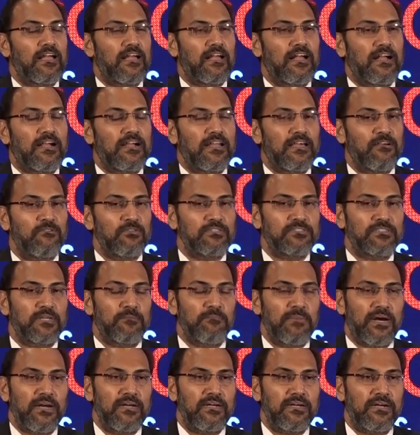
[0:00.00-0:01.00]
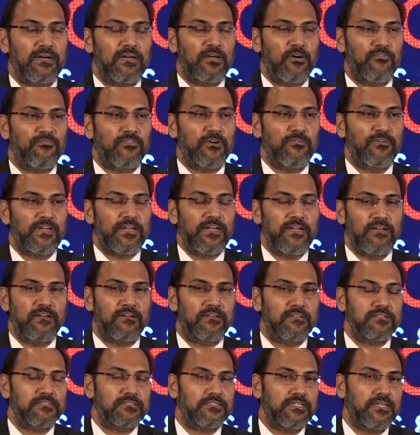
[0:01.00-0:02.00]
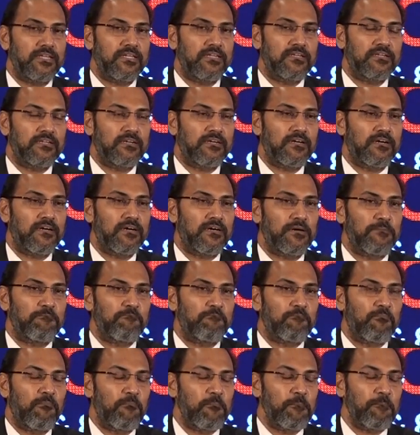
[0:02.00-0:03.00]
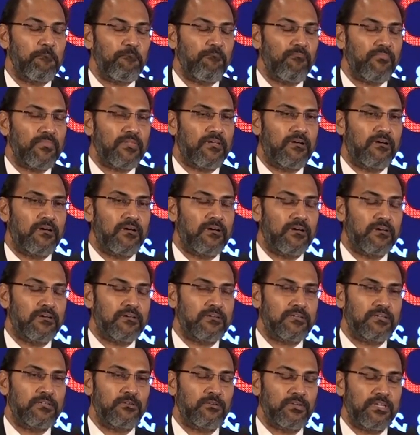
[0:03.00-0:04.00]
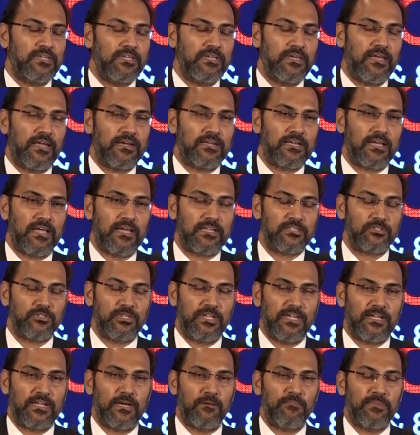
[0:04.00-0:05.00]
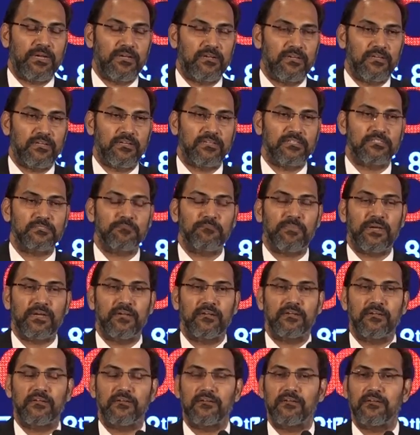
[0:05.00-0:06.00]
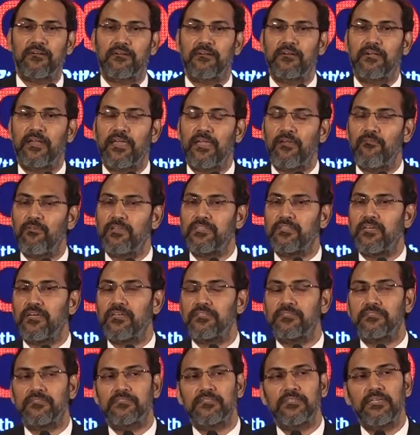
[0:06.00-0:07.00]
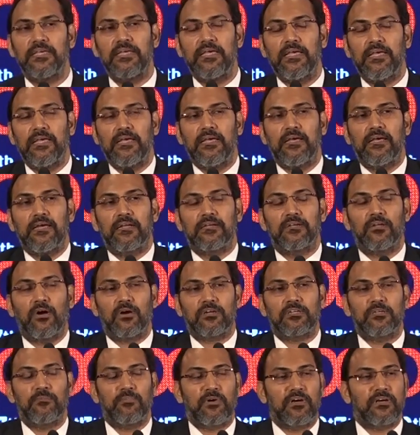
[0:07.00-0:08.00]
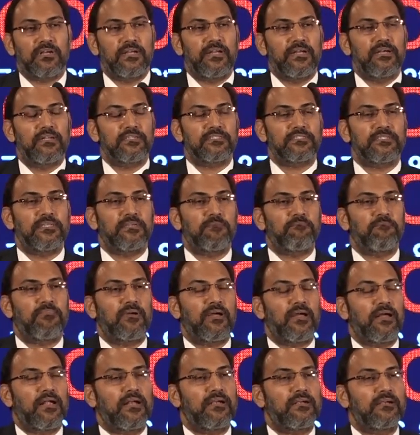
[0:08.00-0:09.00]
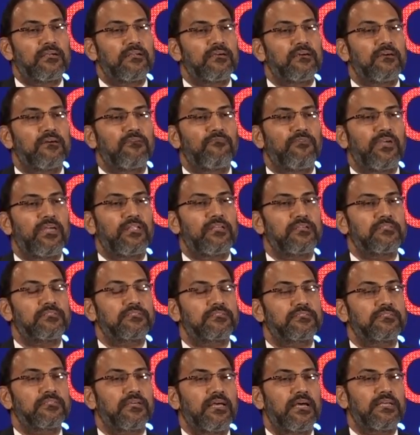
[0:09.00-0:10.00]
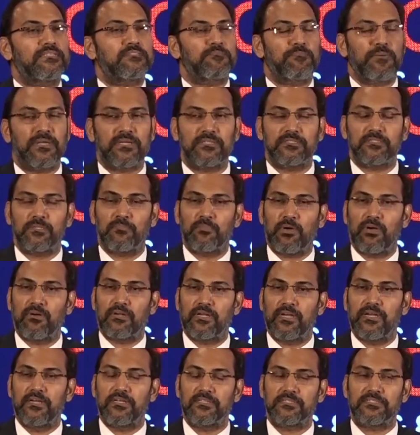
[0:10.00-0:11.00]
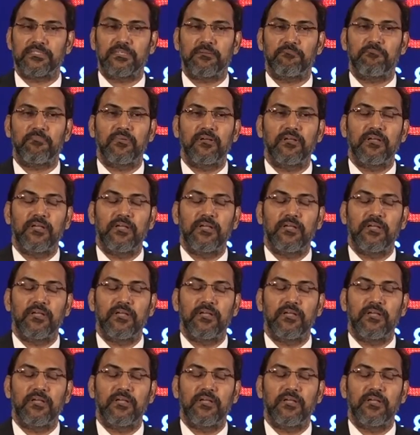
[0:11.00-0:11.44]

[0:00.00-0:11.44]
And I was reminded of a very interesting, he had actually come and spent a day with us, talked about leadership and various aspects about leadership.